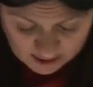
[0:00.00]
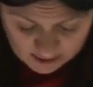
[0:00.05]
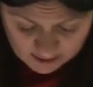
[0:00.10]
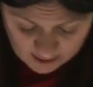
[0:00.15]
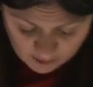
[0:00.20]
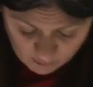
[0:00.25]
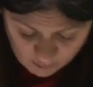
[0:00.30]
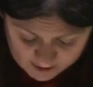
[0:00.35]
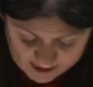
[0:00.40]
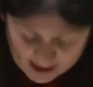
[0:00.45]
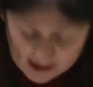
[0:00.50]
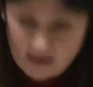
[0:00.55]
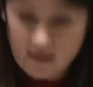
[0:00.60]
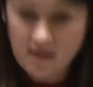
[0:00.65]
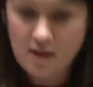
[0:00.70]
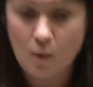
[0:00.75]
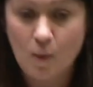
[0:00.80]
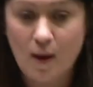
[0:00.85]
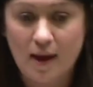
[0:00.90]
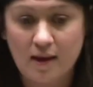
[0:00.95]
They tell us
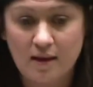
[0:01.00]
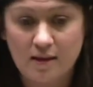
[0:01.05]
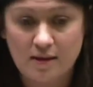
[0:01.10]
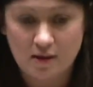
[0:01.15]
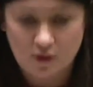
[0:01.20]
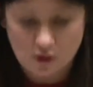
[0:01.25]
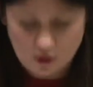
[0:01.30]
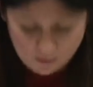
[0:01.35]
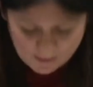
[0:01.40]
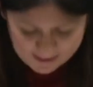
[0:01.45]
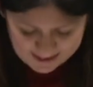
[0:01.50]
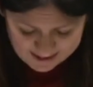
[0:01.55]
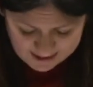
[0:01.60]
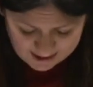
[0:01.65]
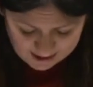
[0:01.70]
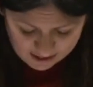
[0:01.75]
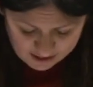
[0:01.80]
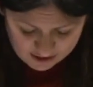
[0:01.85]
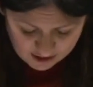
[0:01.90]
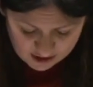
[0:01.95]
to wait till
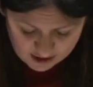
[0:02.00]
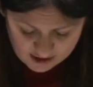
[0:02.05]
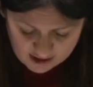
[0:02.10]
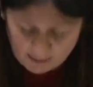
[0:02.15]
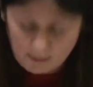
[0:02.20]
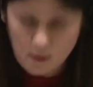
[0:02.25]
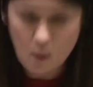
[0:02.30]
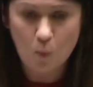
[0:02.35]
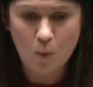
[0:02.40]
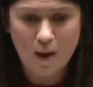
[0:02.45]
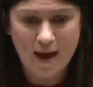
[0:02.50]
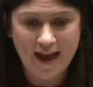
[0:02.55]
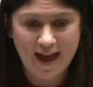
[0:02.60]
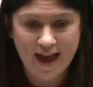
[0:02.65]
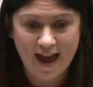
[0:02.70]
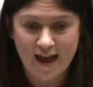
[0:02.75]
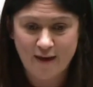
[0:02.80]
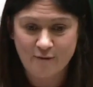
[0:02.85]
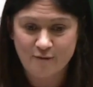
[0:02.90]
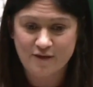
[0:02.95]
2030, but where
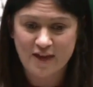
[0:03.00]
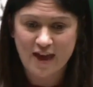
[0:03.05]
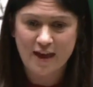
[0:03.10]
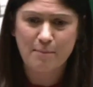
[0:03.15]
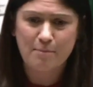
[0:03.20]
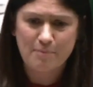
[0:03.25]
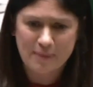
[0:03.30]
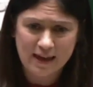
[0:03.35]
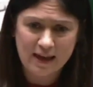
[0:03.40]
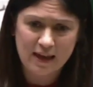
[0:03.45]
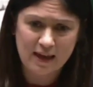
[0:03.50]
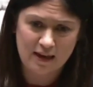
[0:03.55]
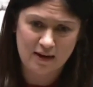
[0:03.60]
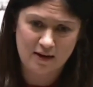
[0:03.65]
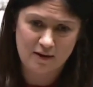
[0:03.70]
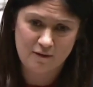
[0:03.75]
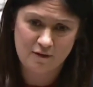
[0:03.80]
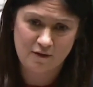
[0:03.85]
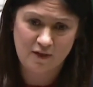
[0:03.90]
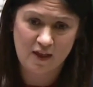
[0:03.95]
have they
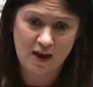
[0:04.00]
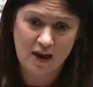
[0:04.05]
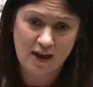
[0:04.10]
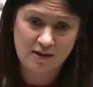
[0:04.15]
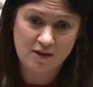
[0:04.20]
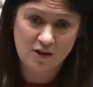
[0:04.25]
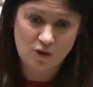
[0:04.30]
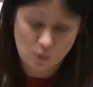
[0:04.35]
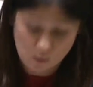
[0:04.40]
been for the last